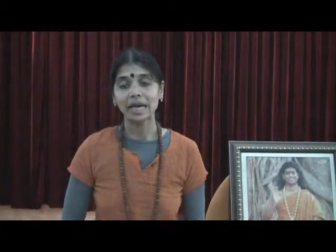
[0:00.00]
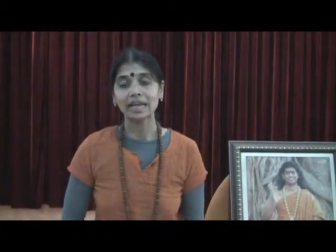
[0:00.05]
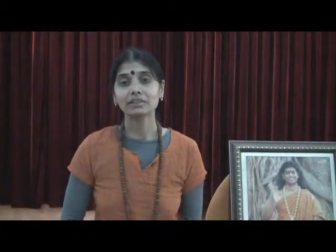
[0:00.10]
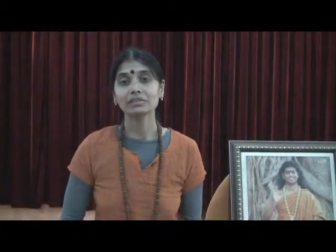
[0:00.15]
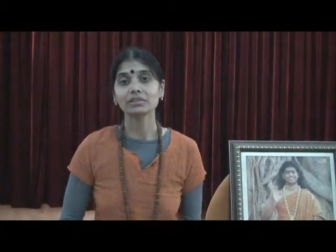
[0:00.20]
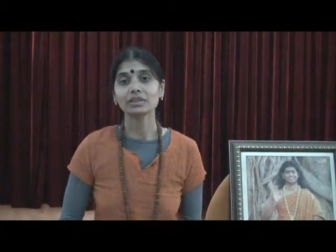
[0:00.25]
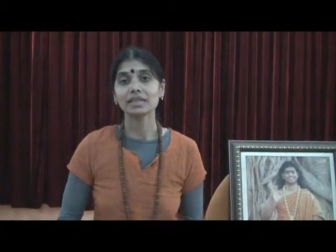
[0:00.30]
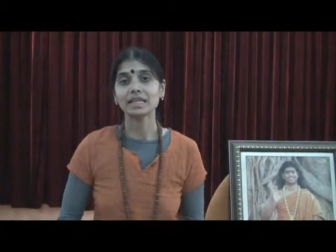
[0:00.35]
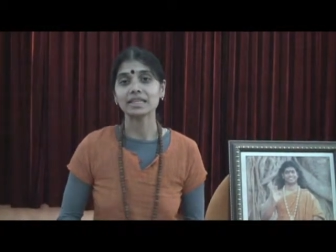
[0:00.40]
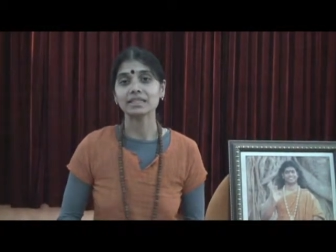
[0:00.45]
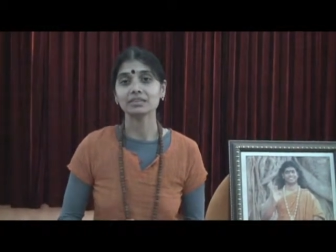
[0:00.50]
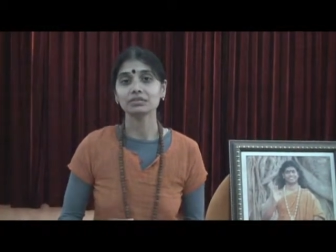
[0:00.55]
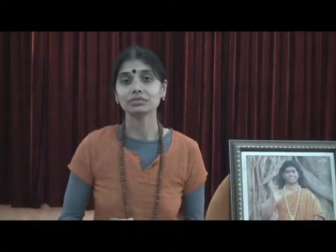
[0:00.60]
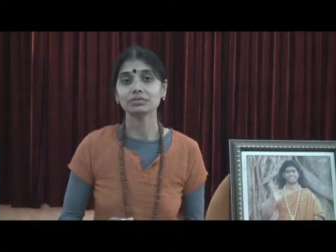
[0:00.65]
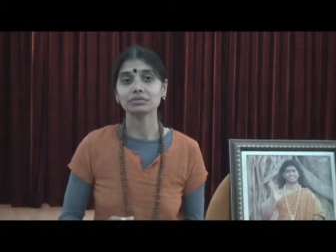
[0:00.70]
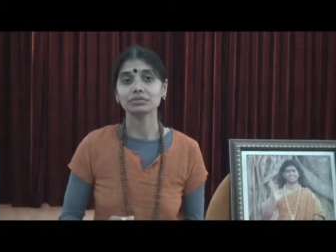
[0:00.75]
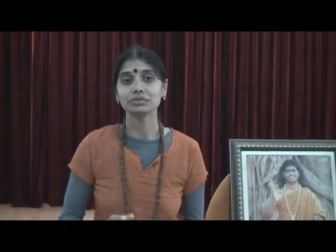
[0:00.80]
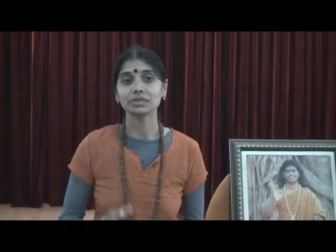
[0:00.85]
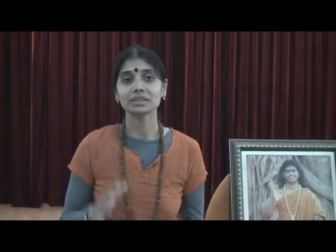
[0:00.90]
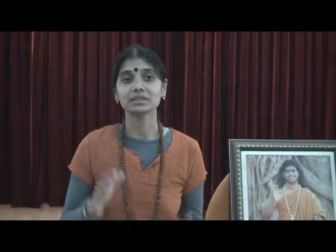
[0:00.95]
I feel as
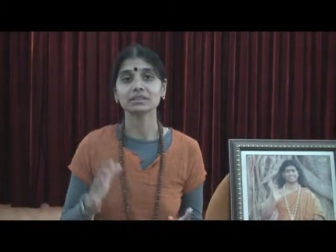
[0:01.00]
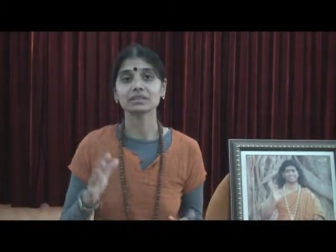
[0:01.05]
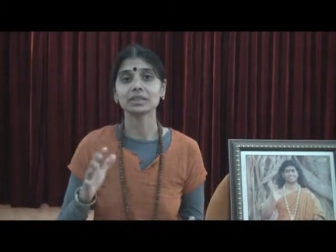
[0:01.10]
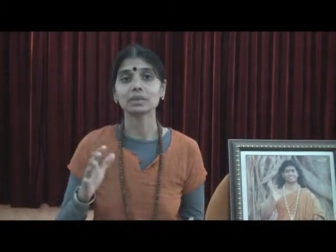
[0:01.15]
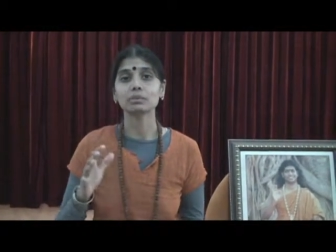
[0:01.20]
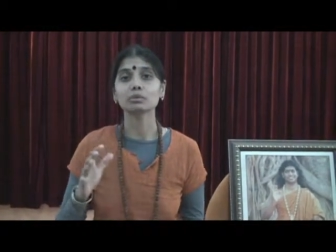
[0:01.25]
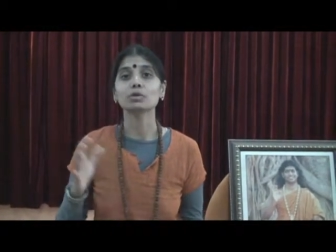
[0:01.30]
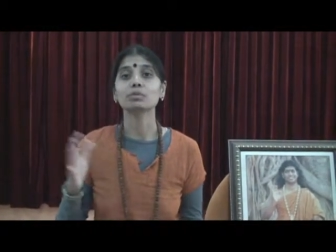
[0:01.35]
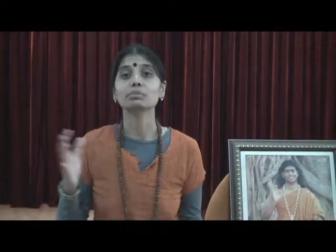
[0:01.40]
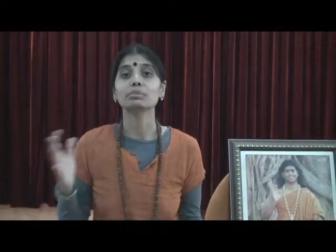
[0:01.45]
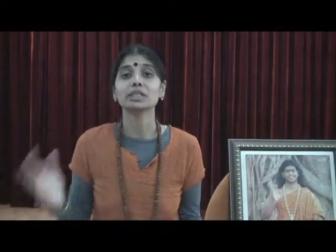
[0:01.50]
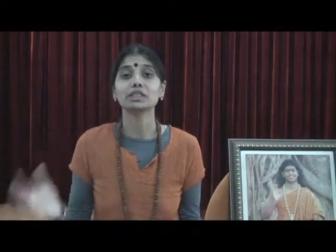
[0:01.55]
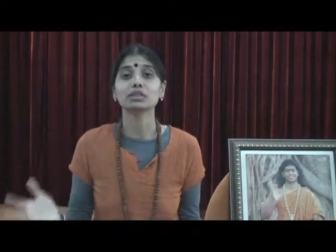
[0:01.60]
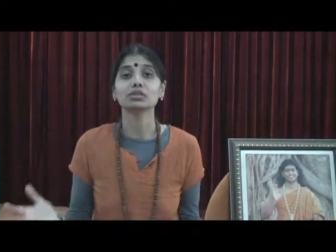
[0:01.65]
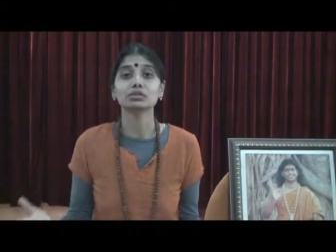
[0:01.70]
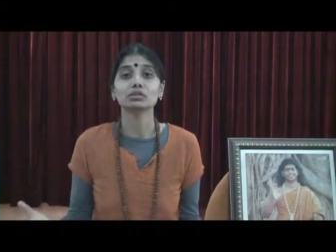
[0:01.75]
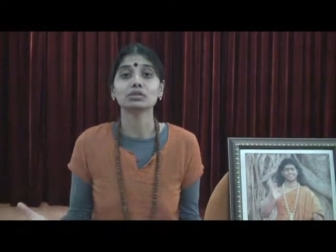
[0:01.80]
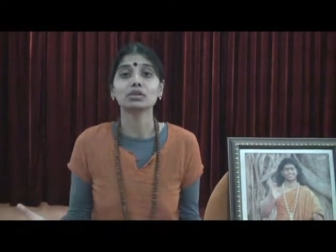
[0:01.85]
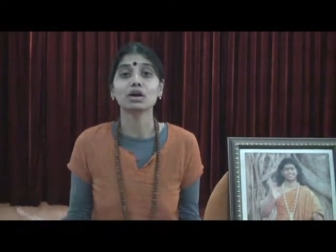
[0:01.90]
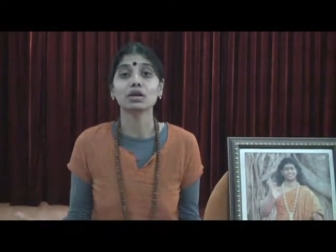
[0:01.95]
if he's somehow
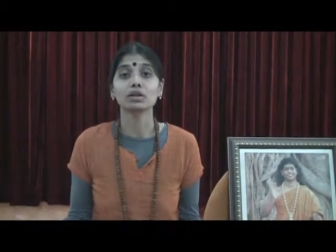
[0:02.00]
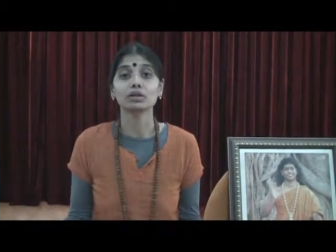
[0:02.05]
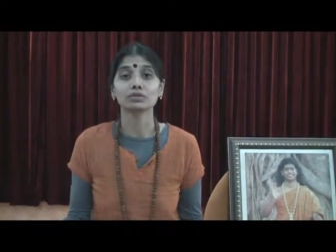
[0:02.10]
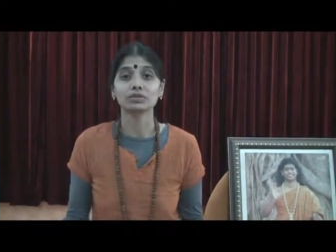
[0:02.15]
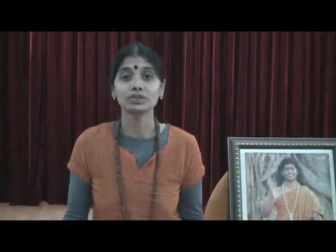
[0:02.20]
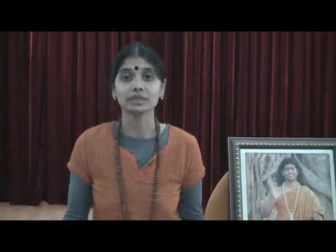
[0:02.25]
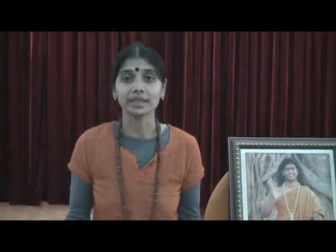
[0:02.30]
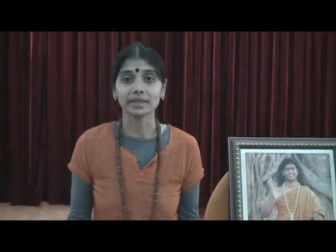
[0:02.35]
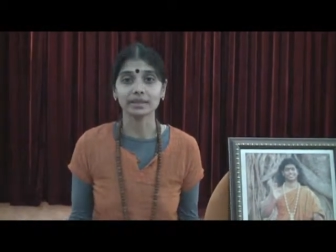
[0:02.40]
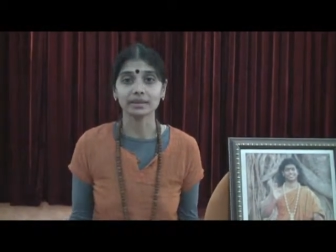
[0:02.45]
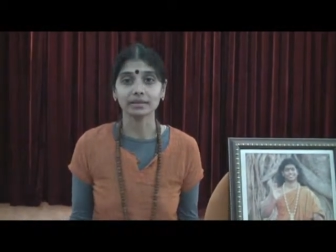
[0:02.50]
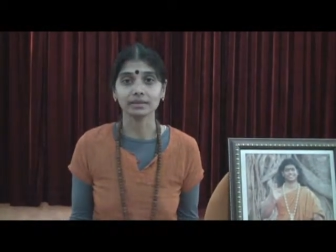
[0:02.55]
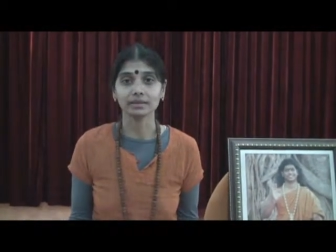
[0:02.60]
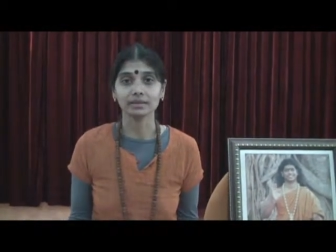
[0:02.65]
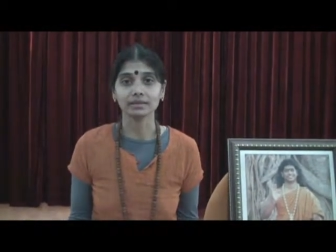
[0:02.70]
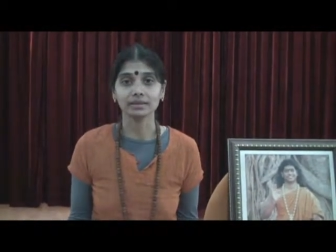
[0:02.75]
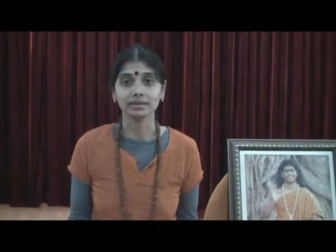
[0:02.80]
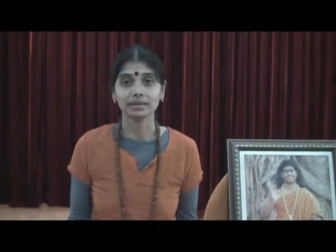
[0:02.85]
matured all of a sudden.